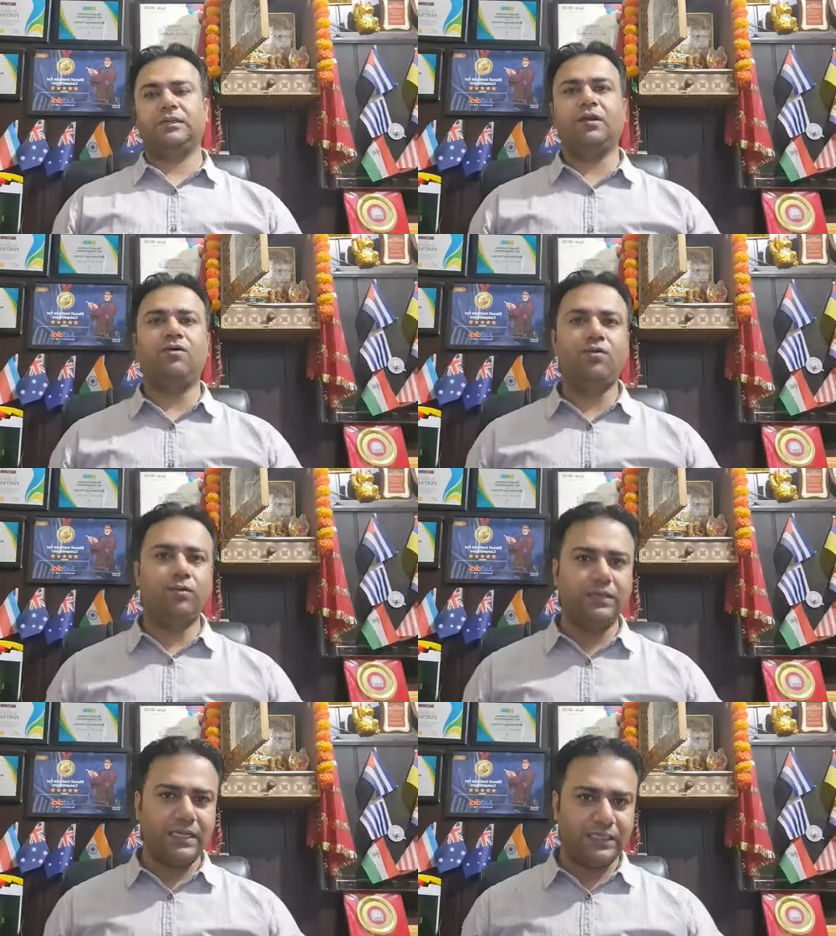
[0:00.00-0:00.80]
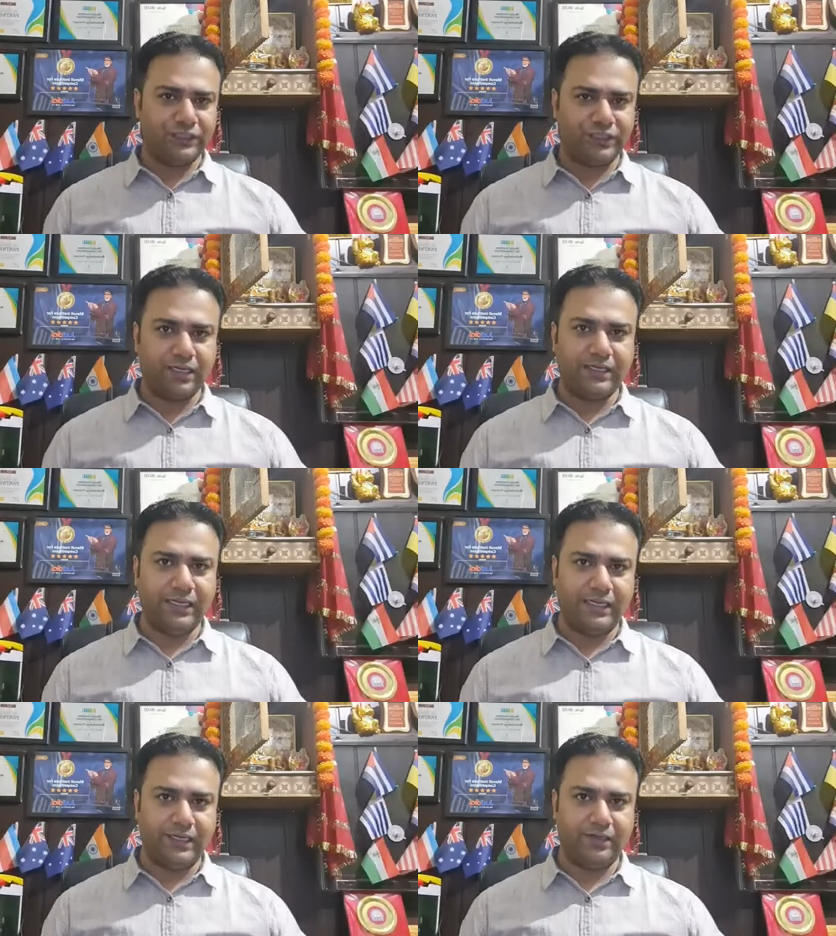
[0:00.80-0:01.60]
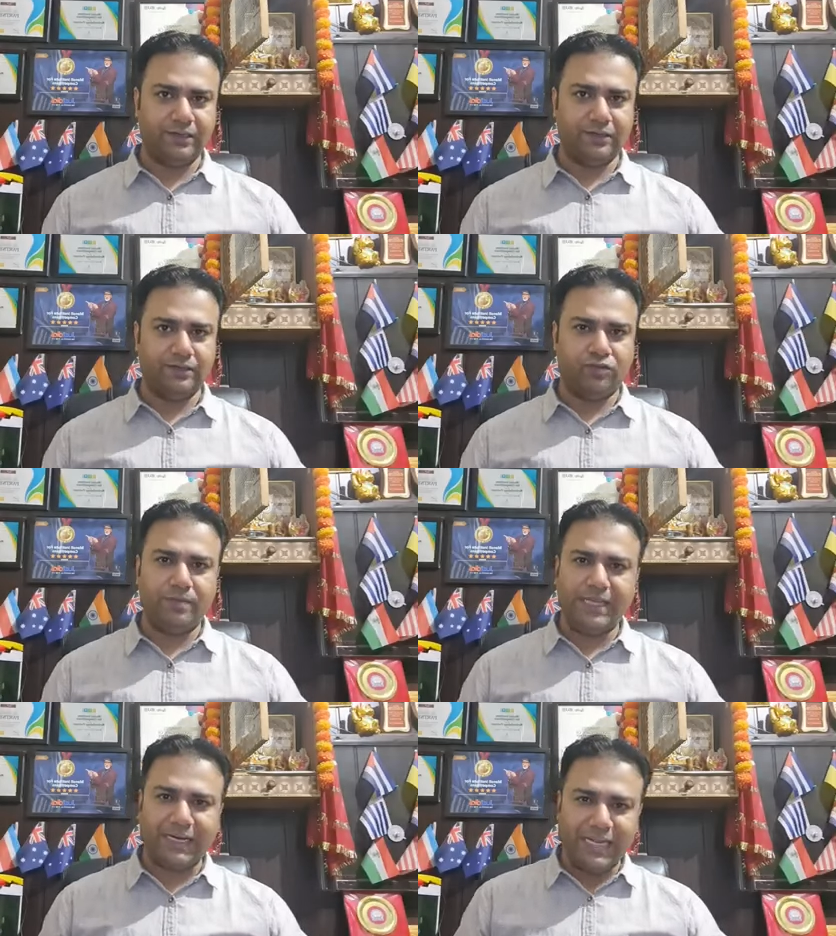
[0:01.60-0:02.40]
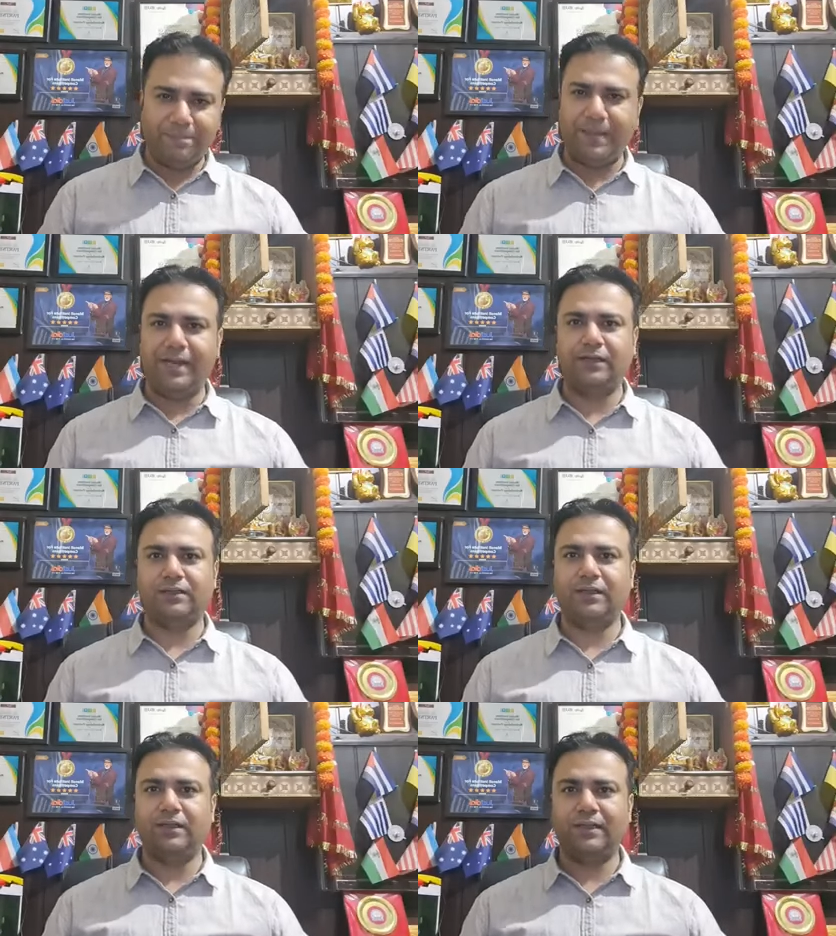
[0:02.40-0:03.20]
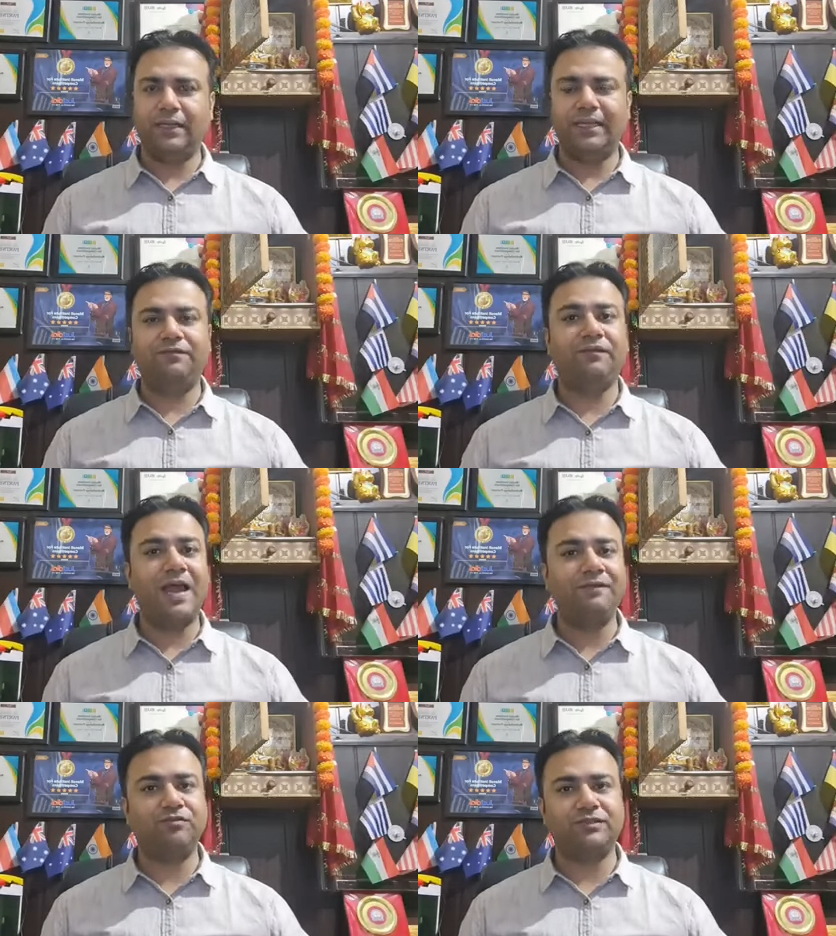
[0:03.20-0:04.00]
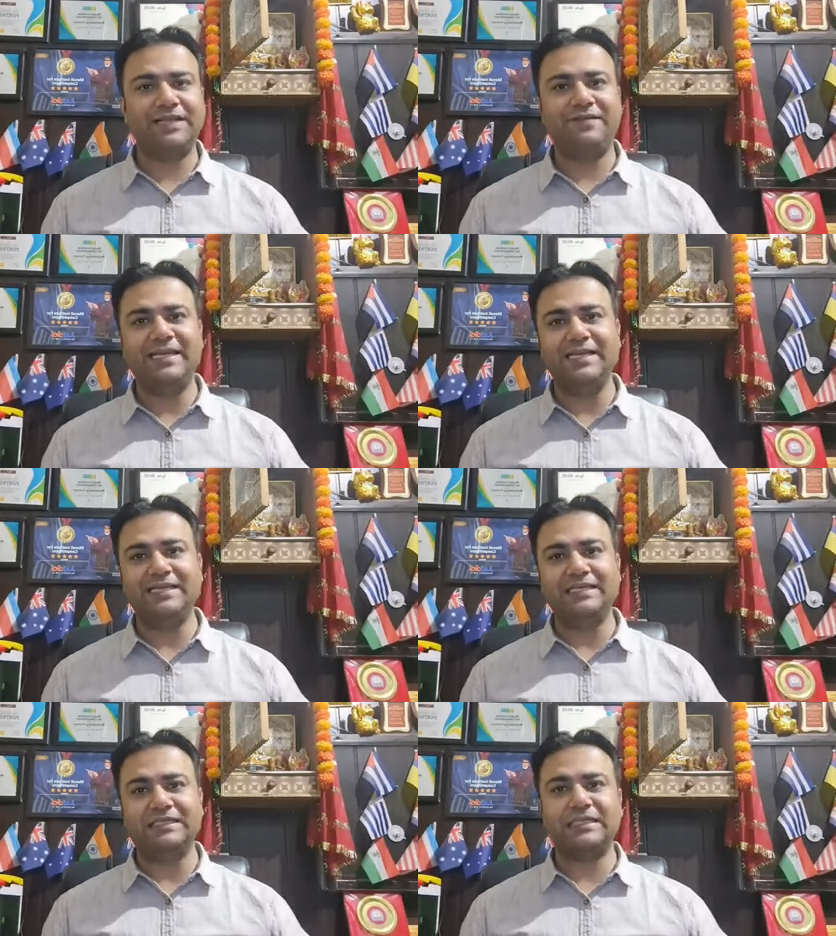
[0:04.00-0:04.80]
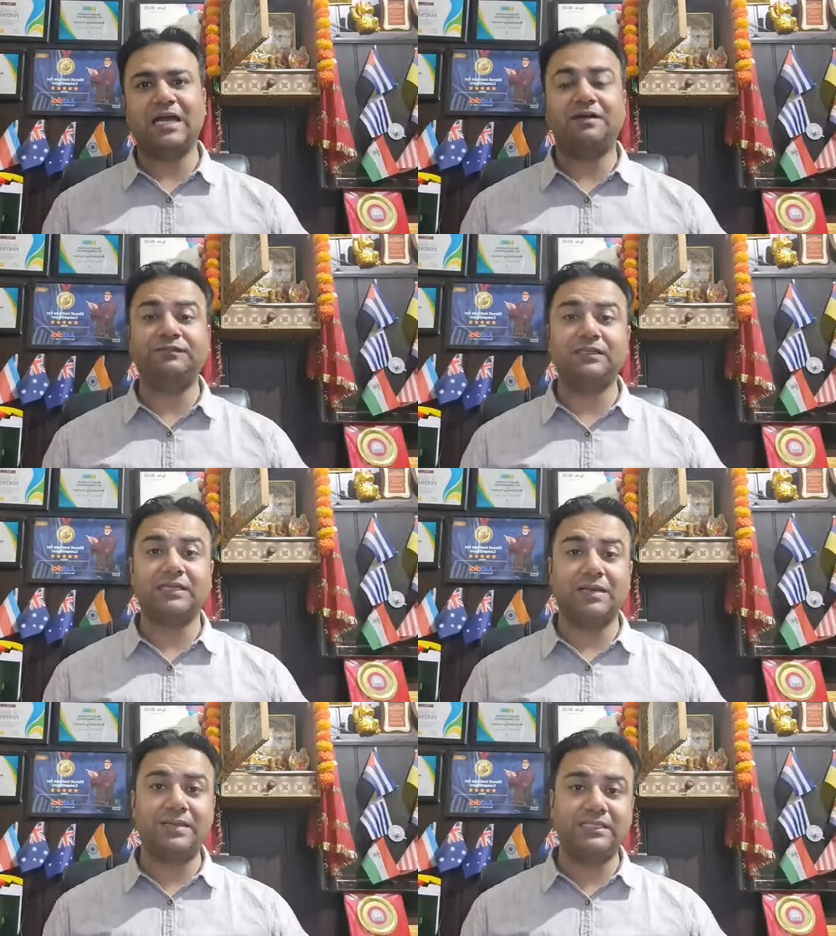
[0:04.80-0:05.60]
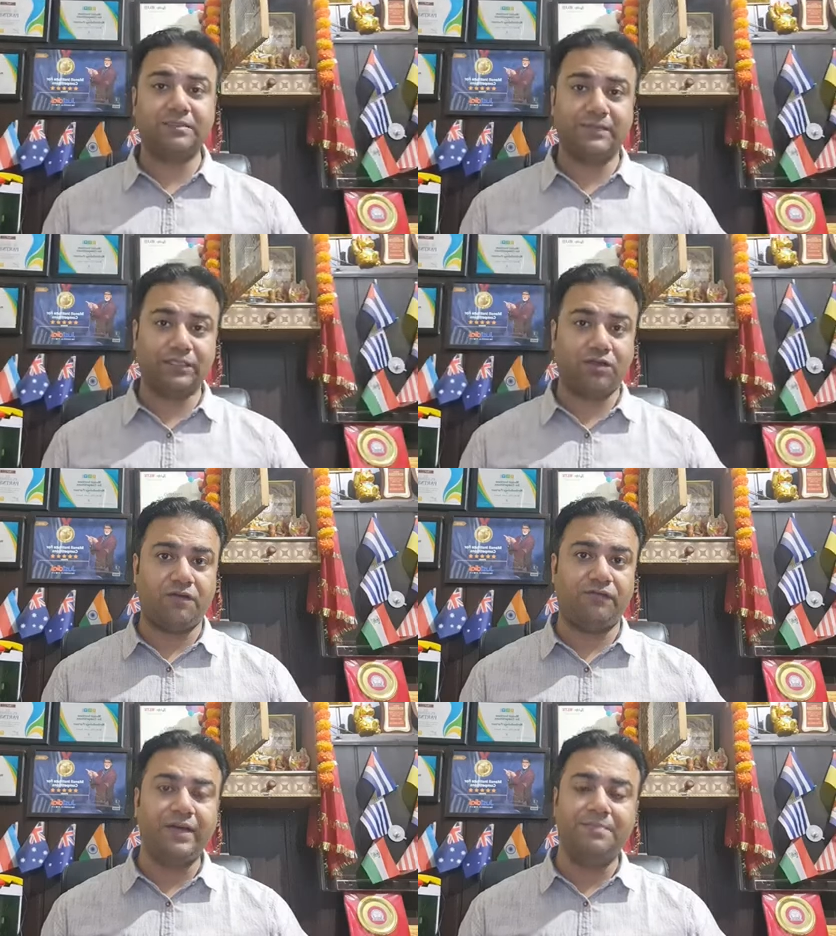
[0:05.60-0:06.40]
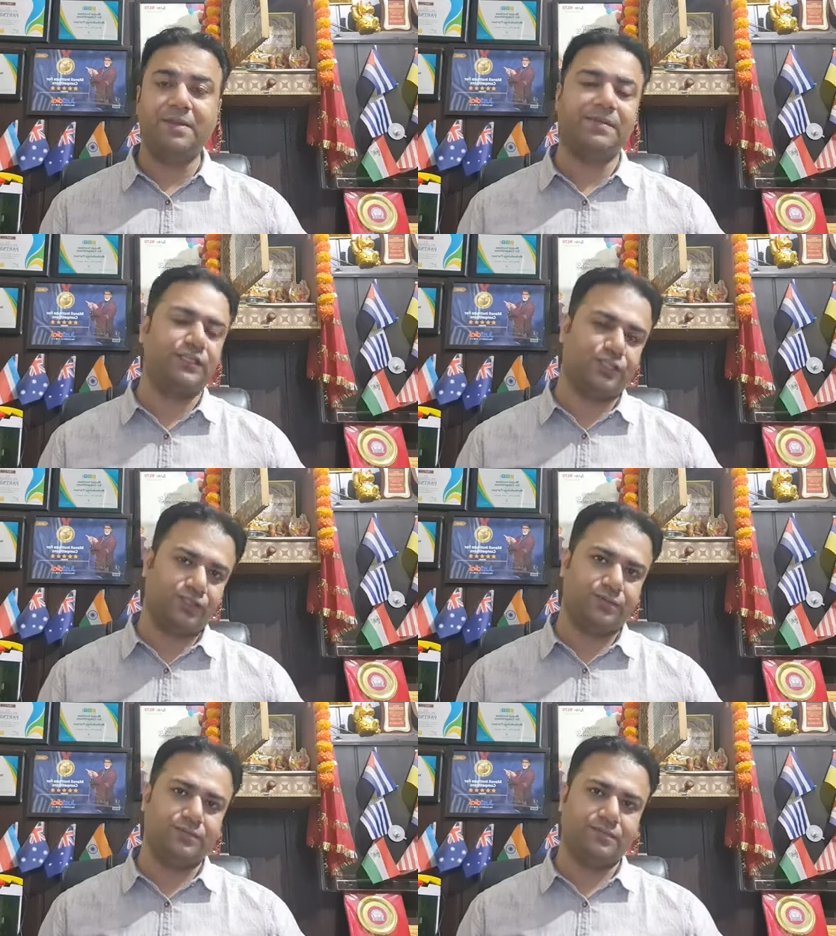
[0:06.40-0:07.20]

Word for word: The loan is generally to be repaid in 5 to 7 years after commencement of repayment.